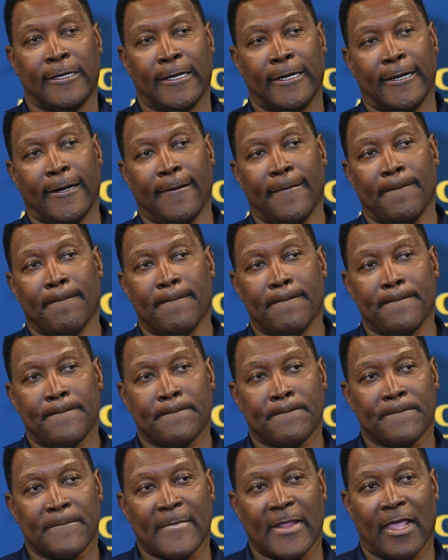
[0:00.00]

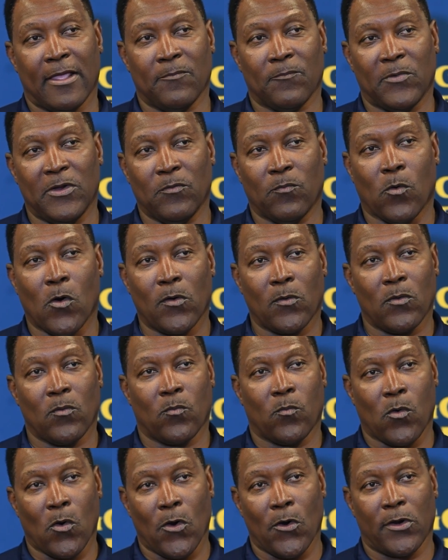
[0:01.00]
Um, and we
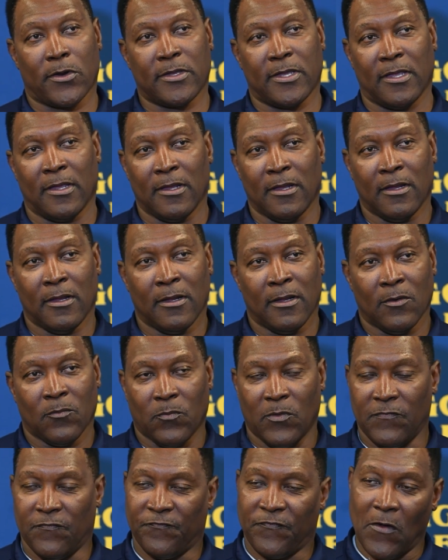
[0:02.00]
work,
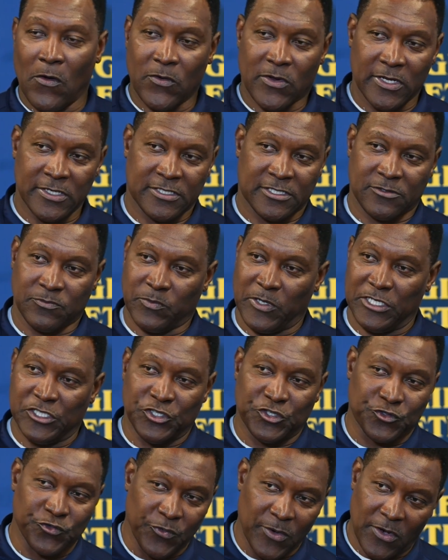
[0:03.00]
we focus, we
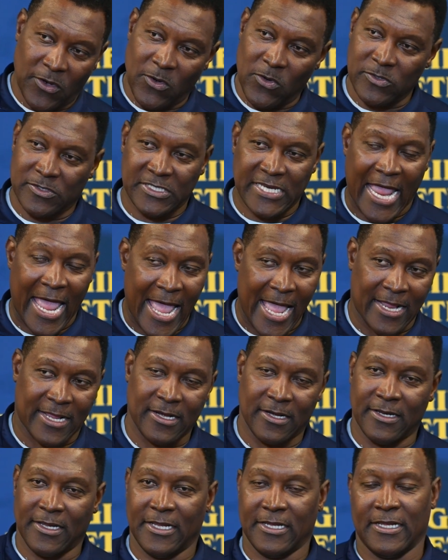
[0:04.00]
drill
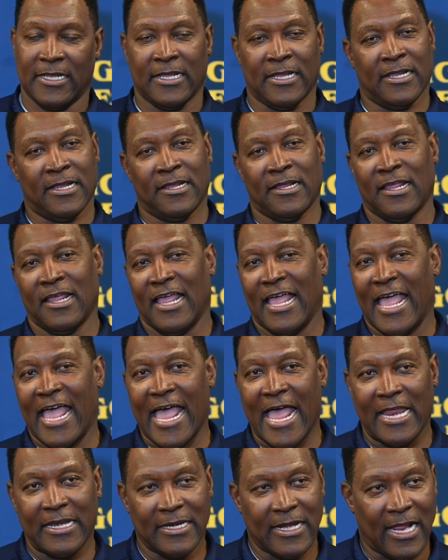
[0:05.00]
tackling
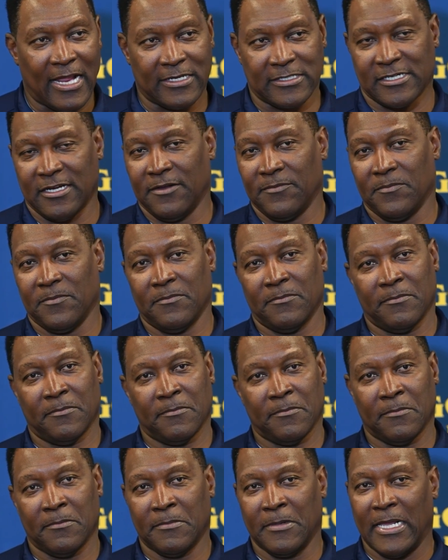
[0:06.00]
ad nauseum.
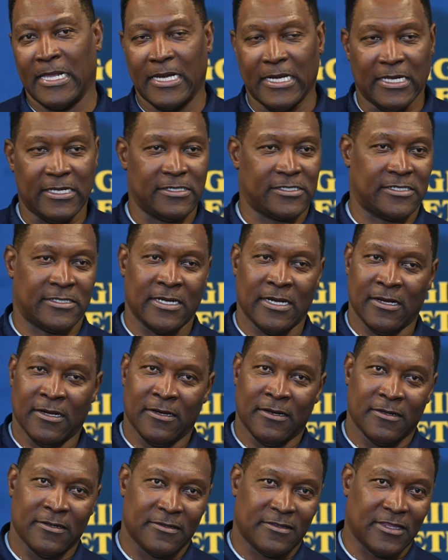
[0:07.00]
It is
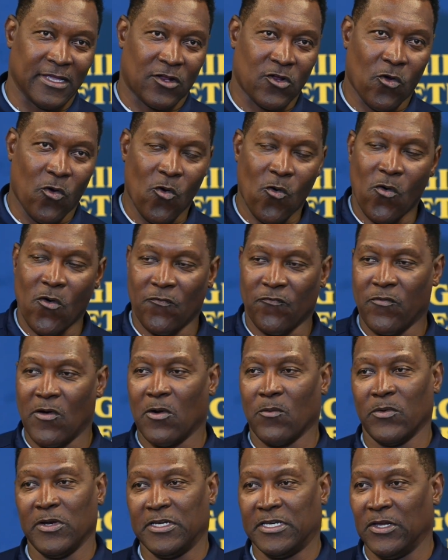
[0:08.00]
the core of
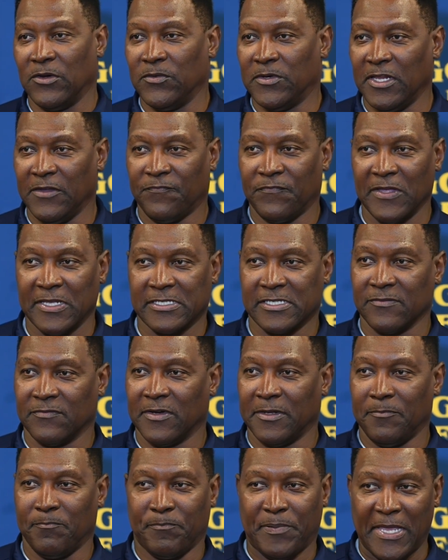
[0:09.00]
what we do
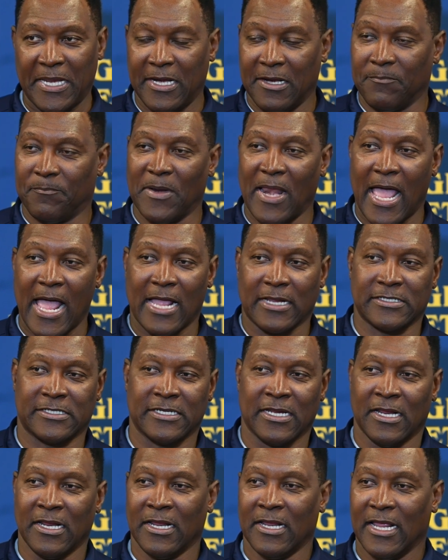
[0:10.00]
defensively, beating
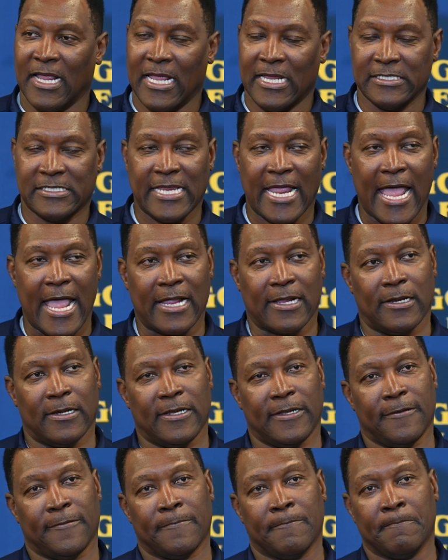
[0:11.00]
blocks and
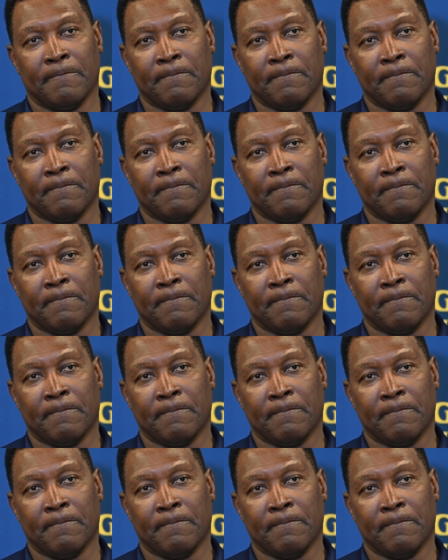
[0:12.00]
tackling.